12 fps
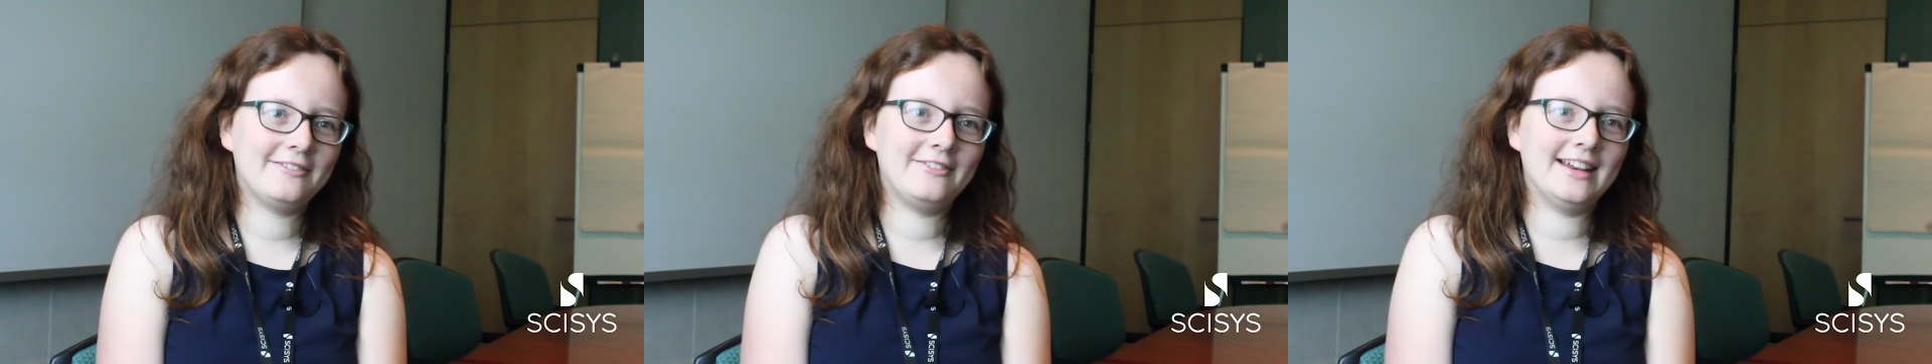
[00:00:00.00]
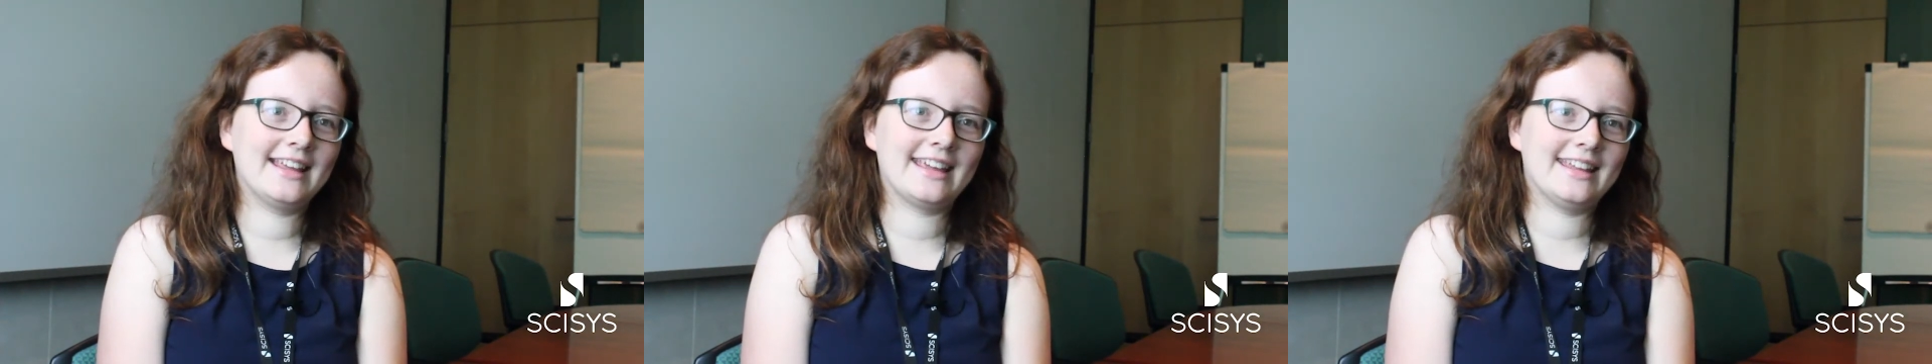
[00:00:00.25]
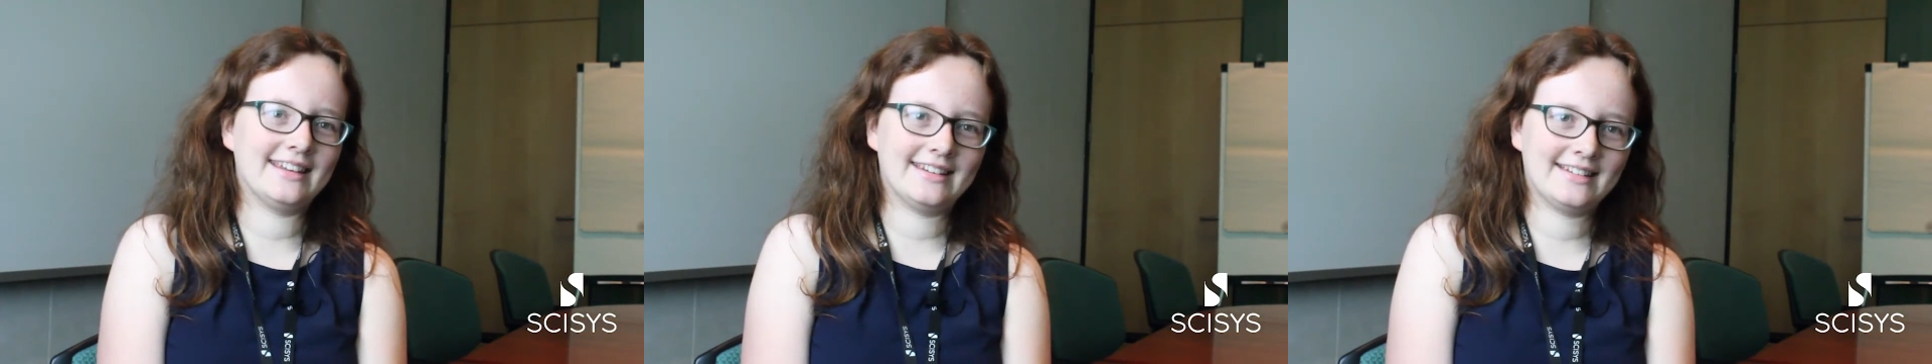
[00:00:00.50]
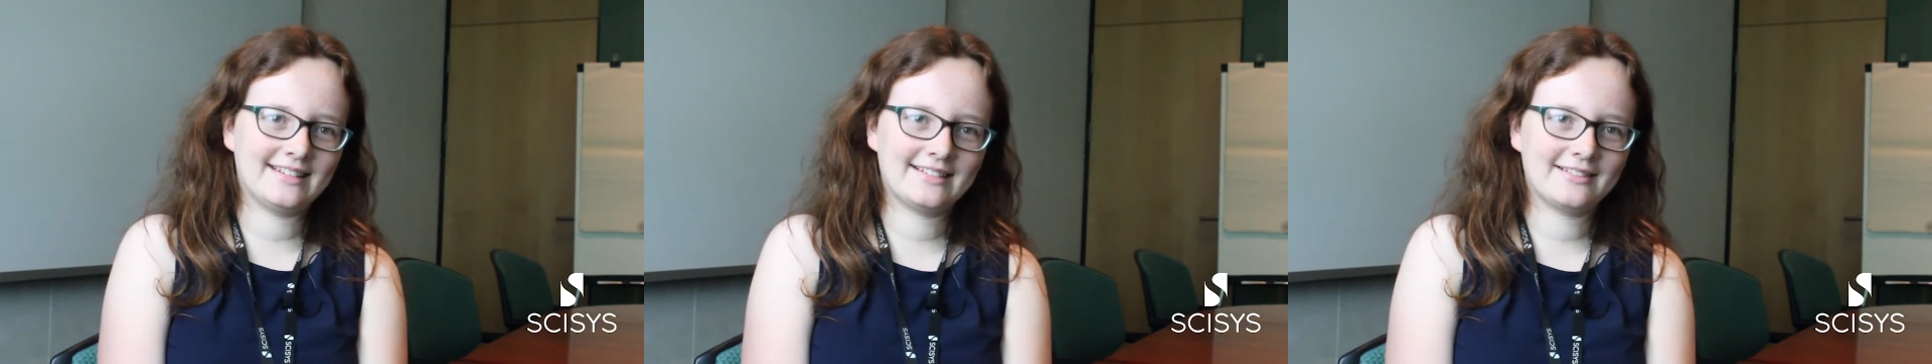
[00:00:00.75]
filling
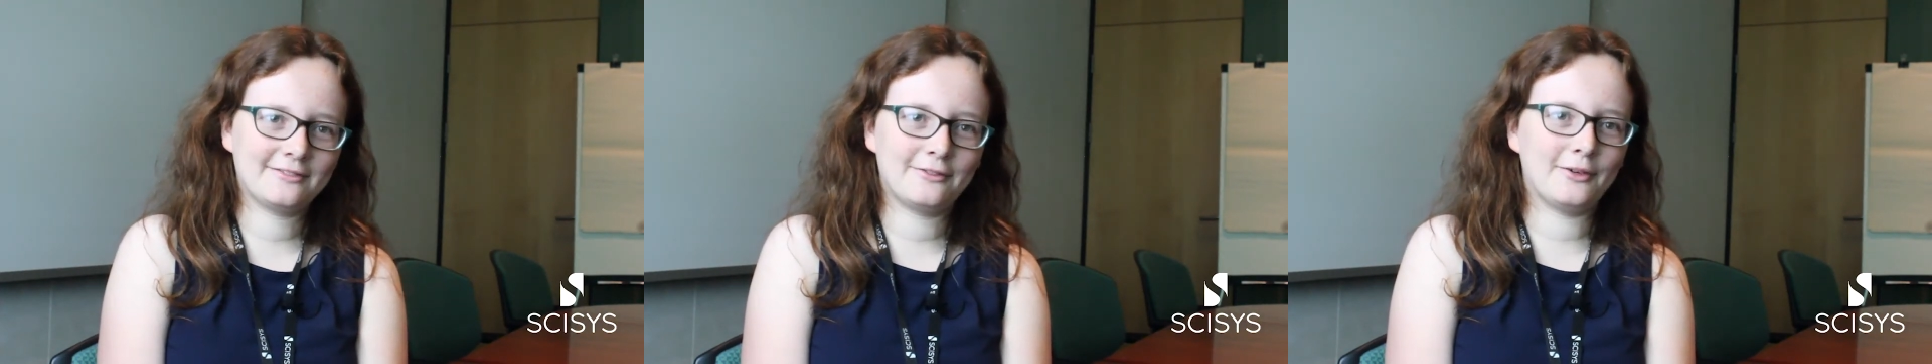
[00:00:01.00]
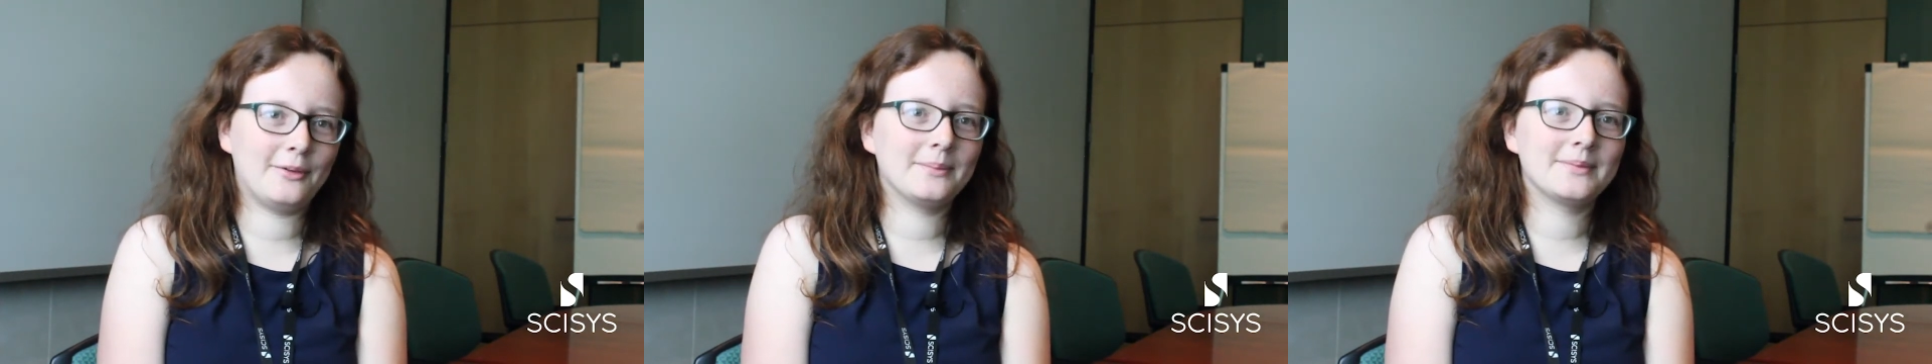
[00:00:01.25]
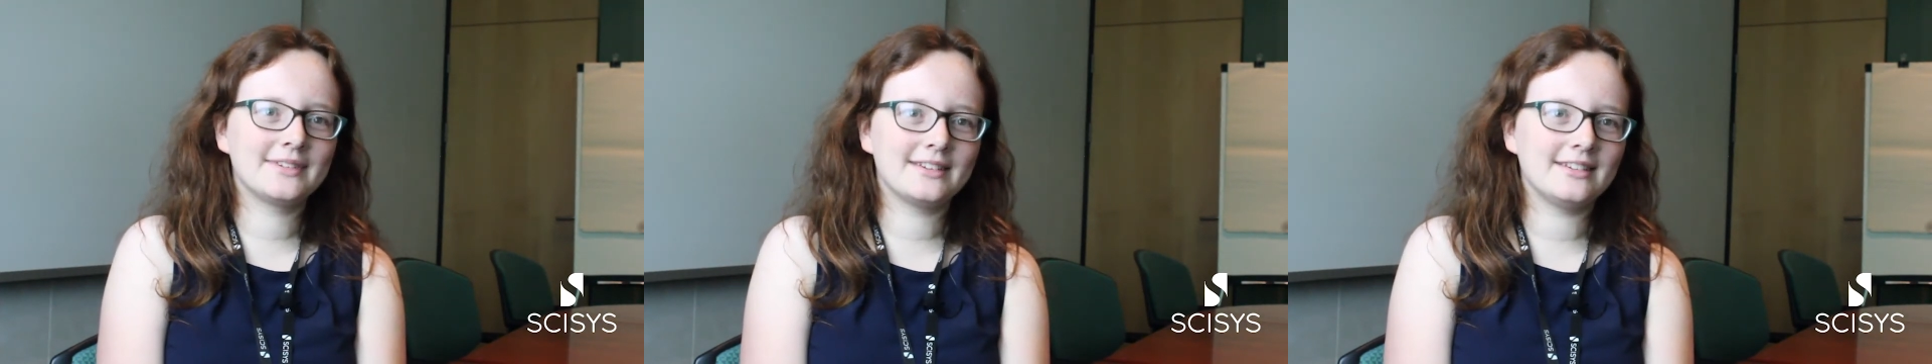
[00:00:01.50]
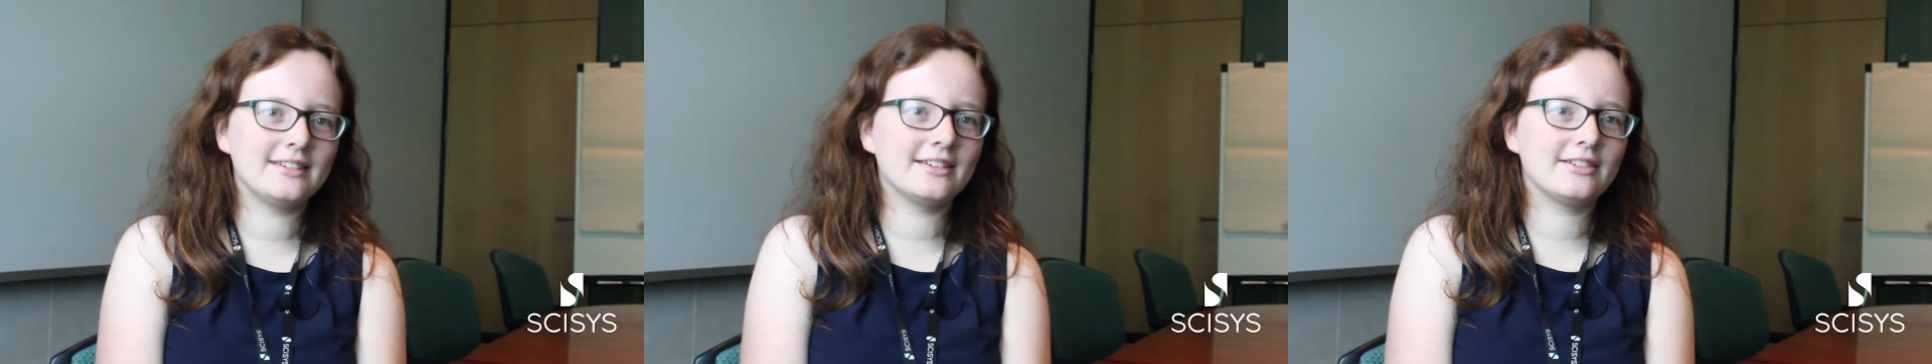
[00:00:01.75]
in forms
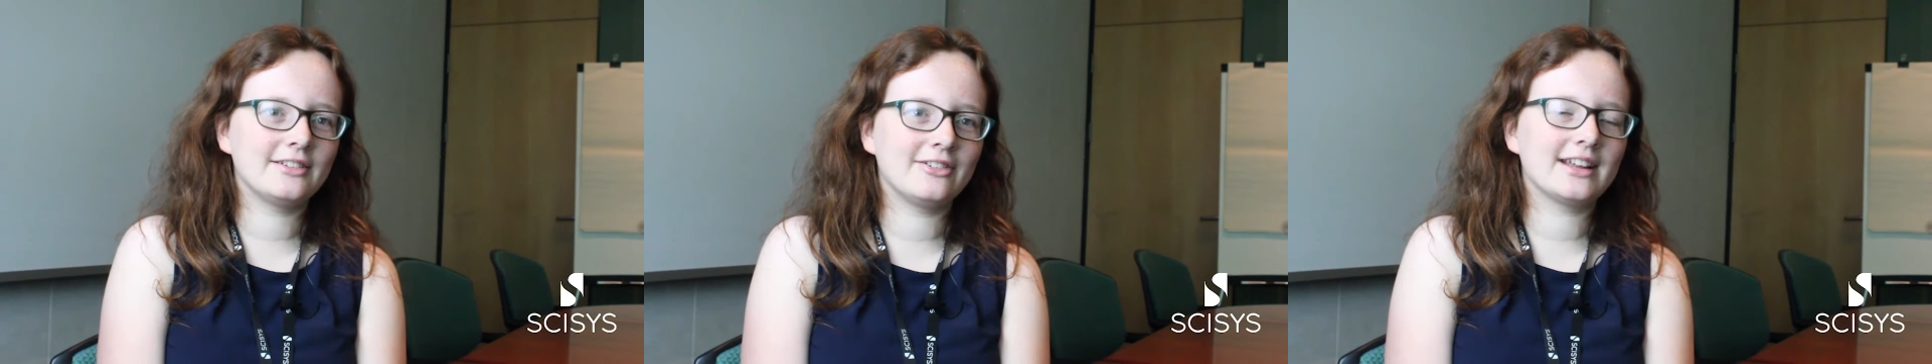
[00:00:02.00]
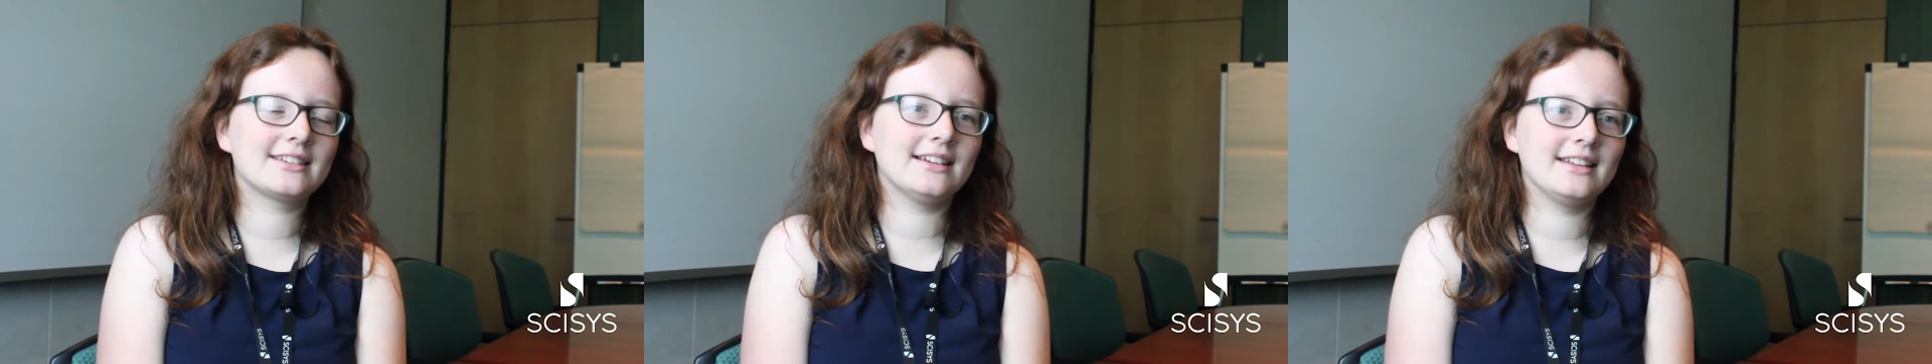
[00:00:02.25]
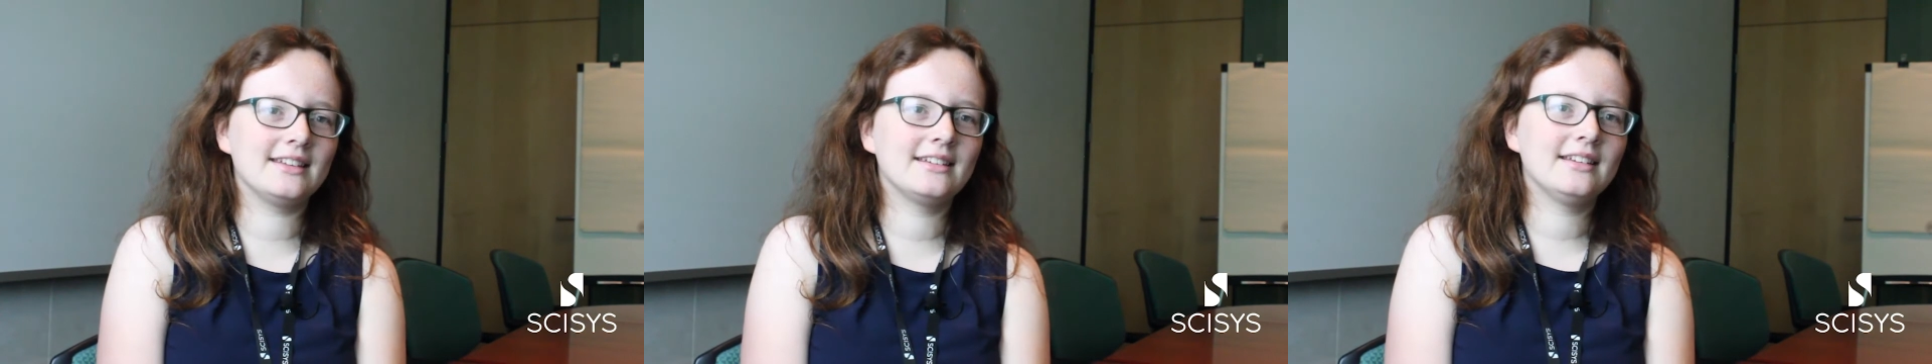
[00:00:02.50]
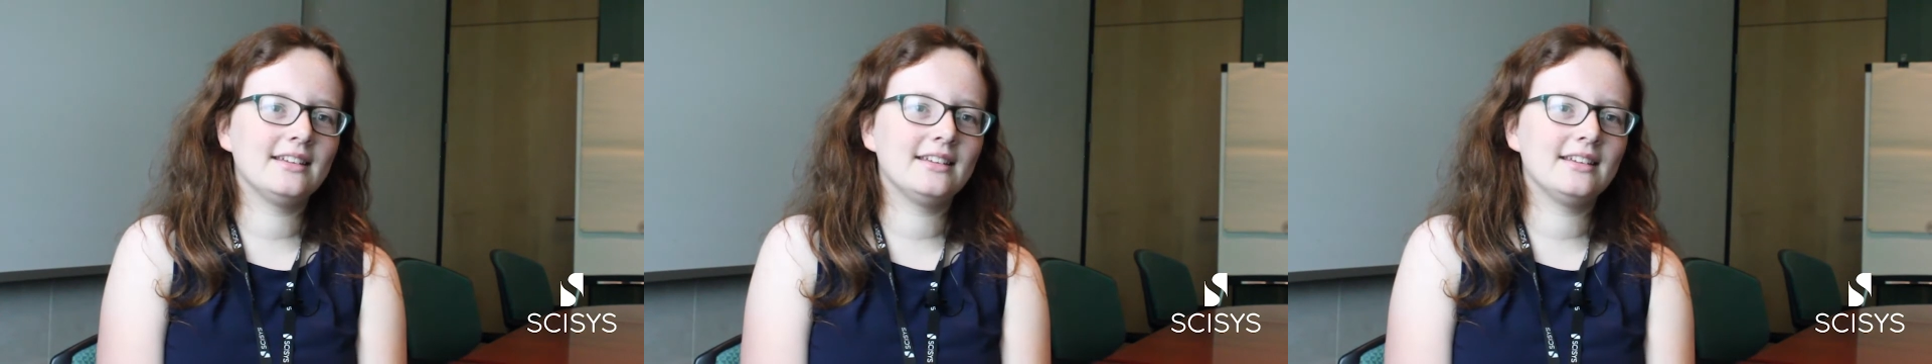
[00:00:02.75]
you know, you're actually